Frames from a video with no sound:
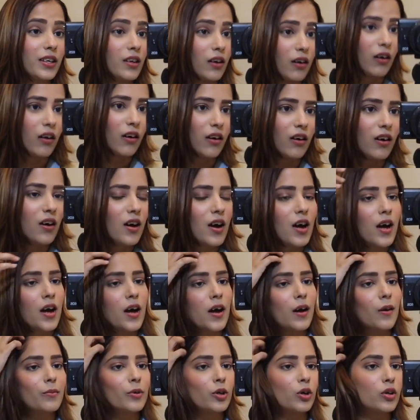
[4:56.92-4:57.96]
here,
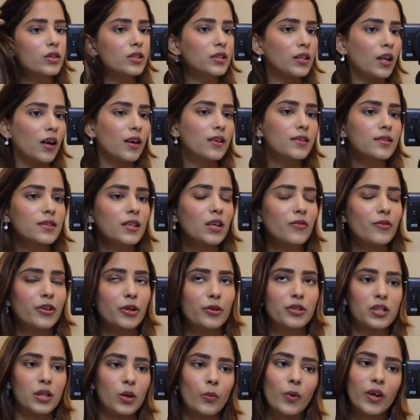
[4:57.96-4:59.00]
because last time when I
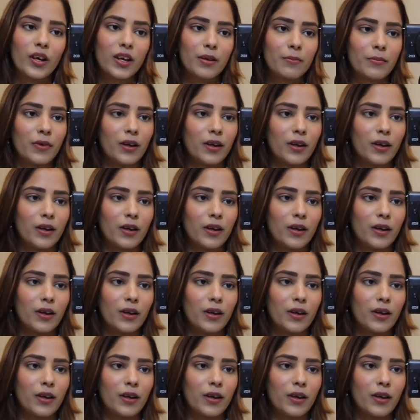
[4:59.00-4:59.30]
was living in